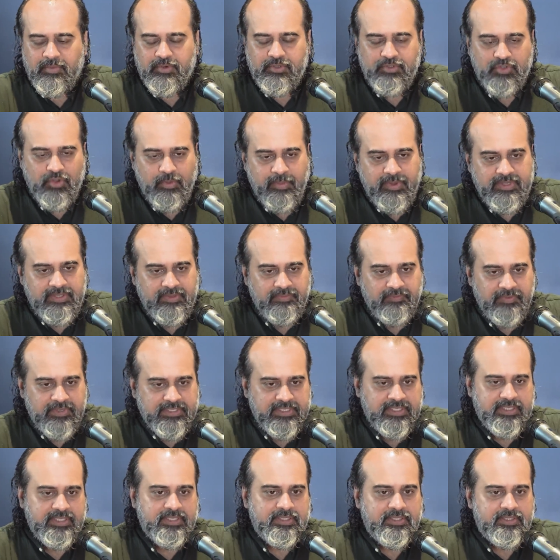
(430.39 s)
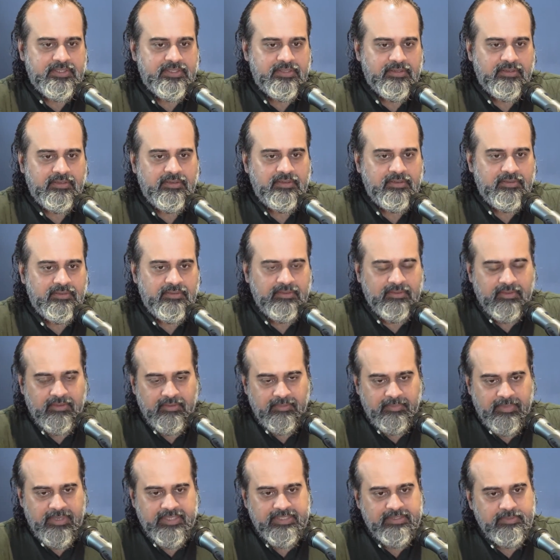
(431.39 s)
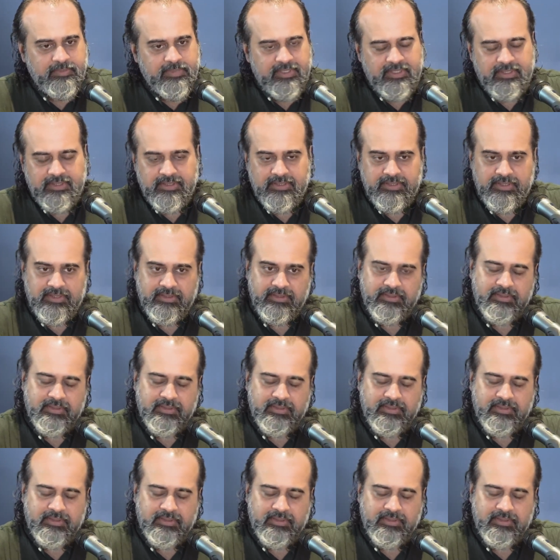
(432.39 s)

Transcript: put so much emphasis on placements,